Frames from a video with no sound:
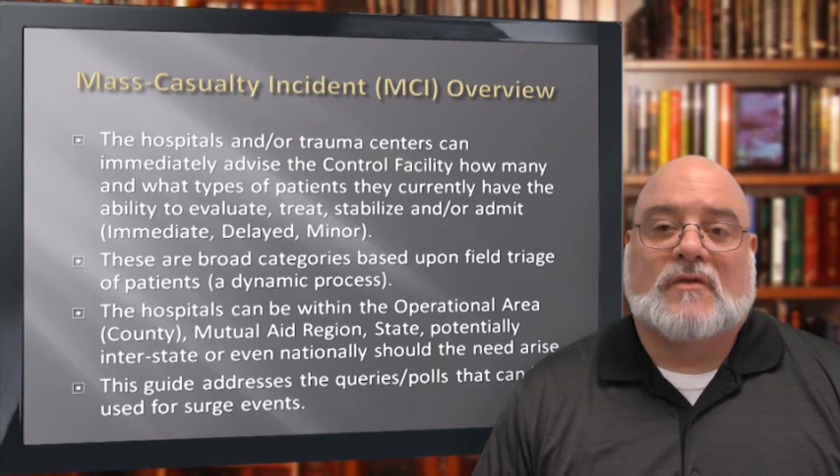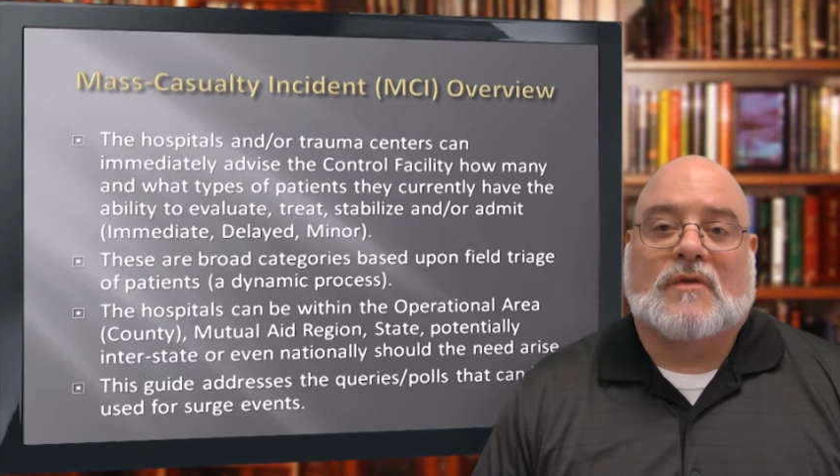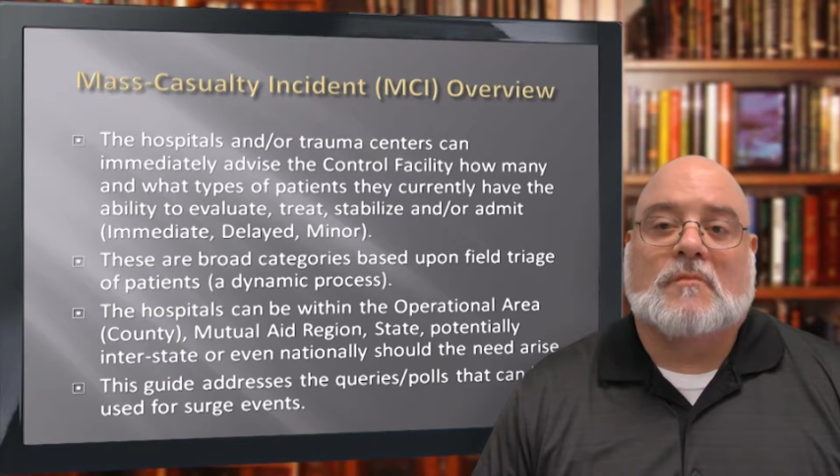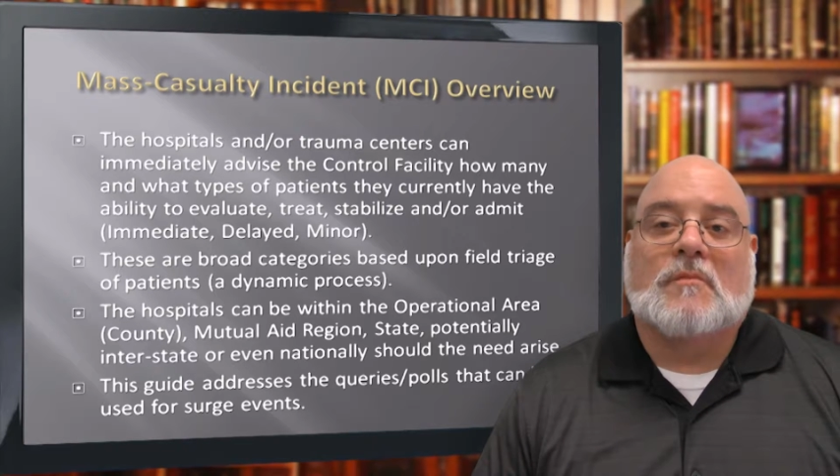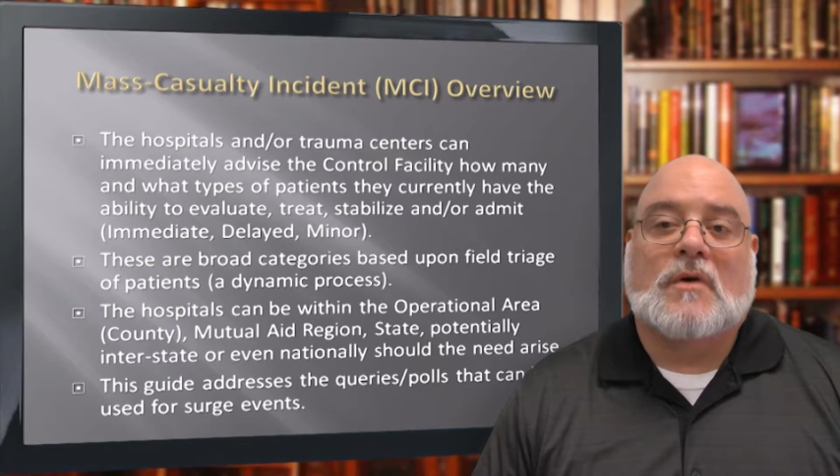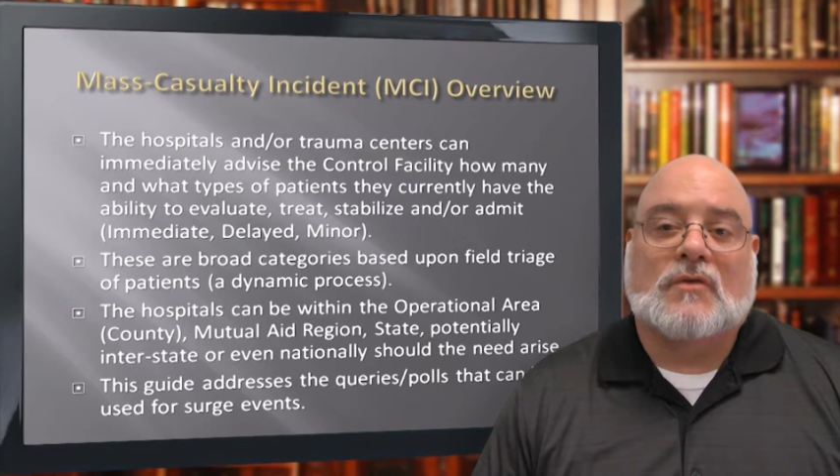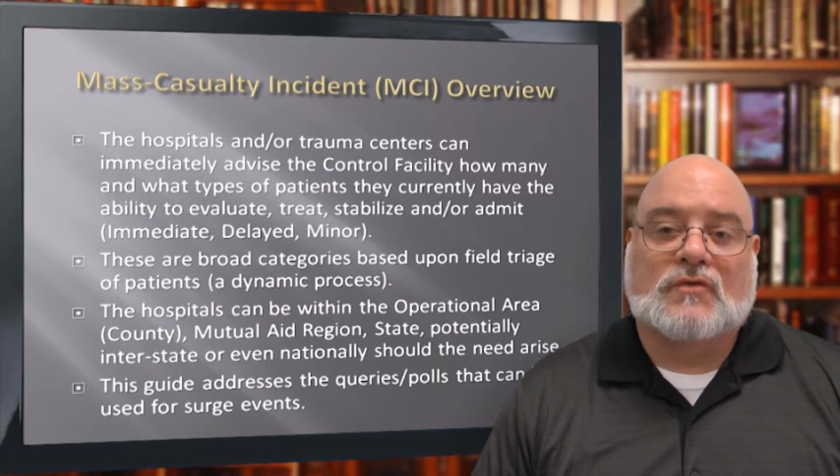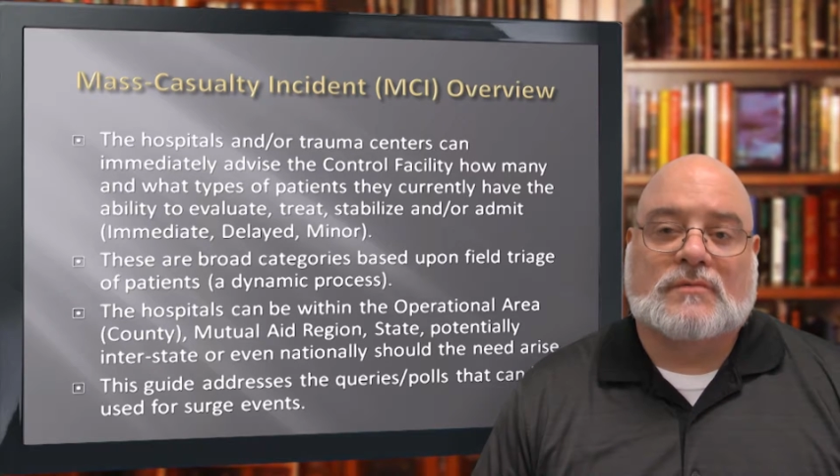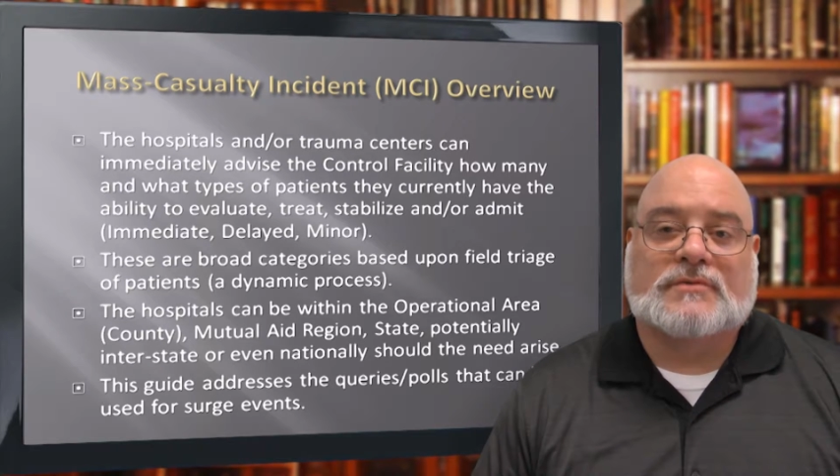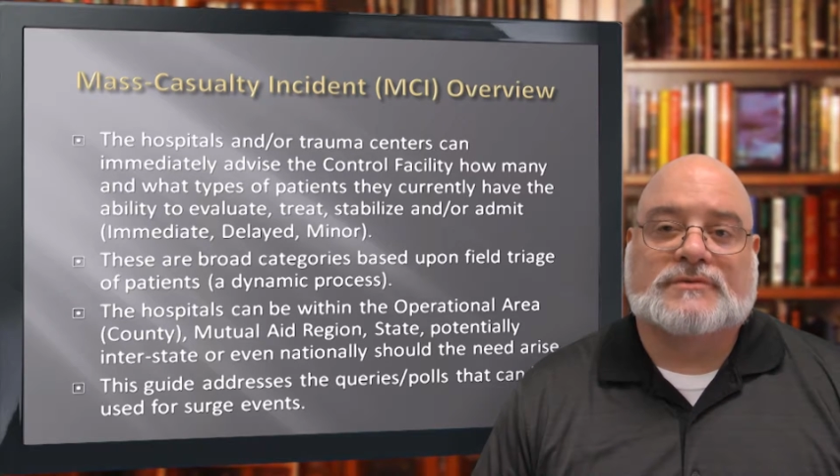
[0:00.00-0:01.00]
over
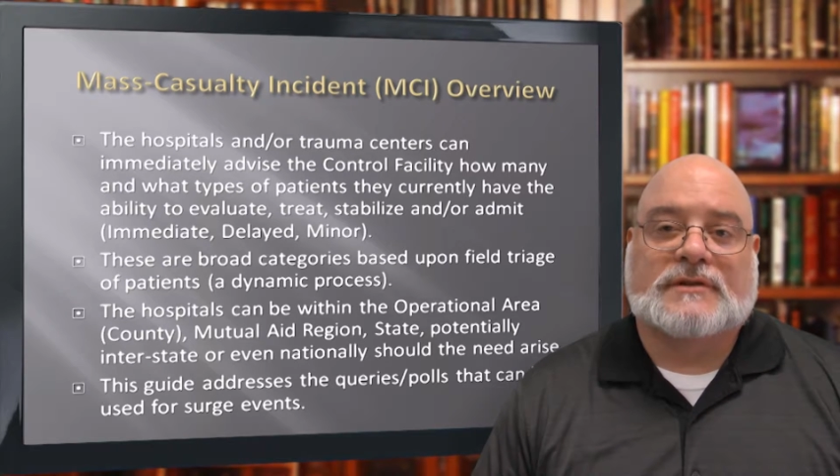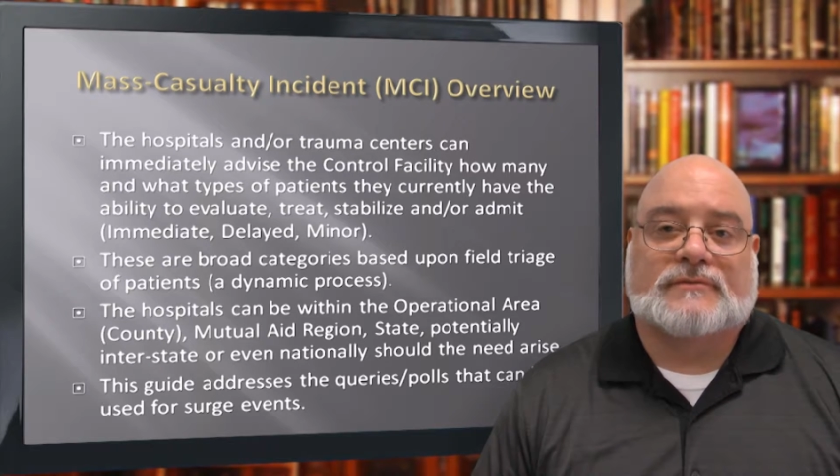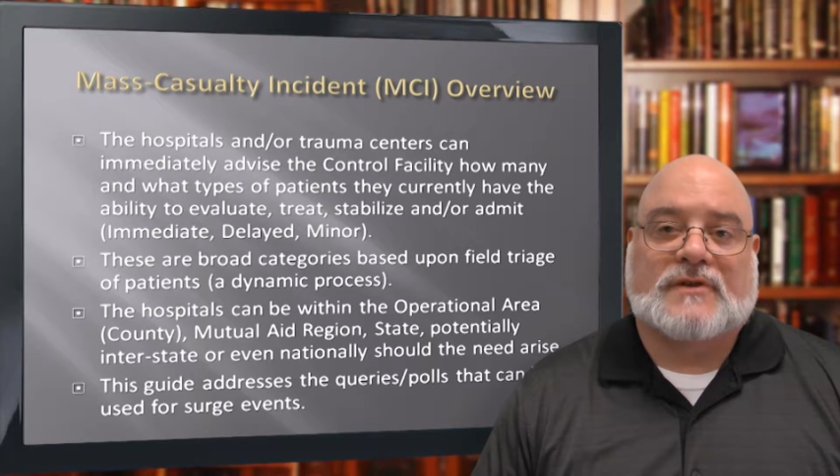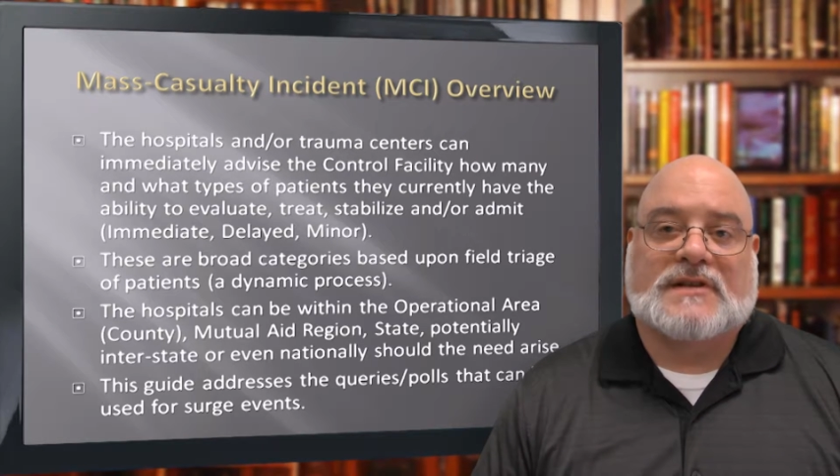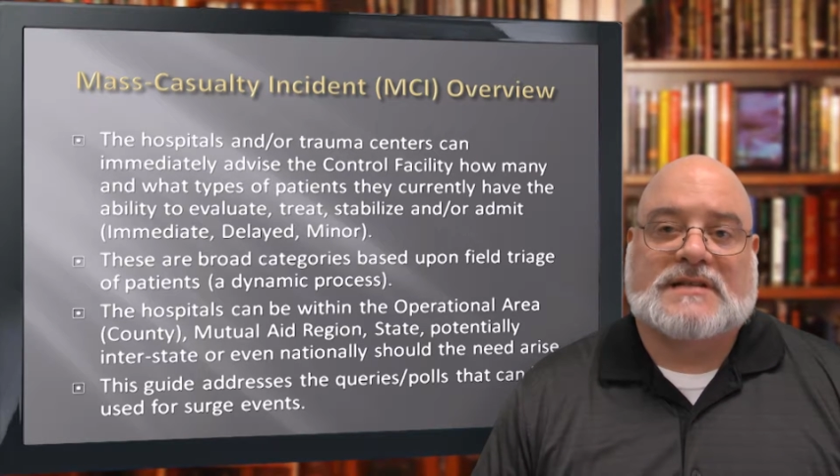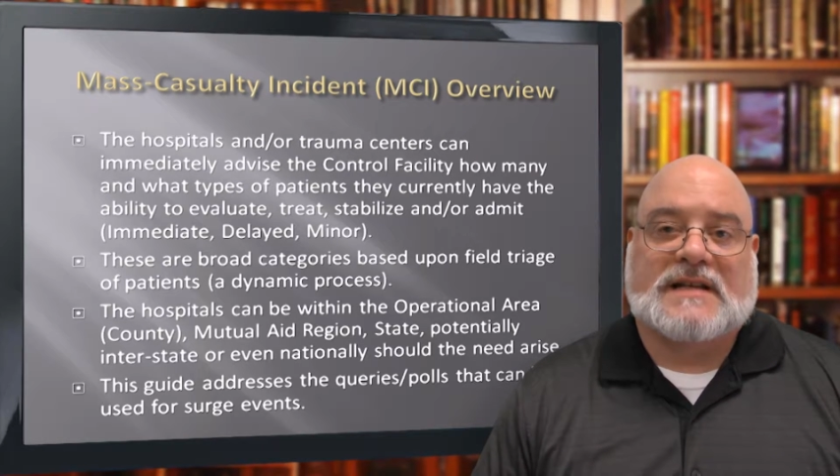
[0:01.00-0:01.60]
multiple different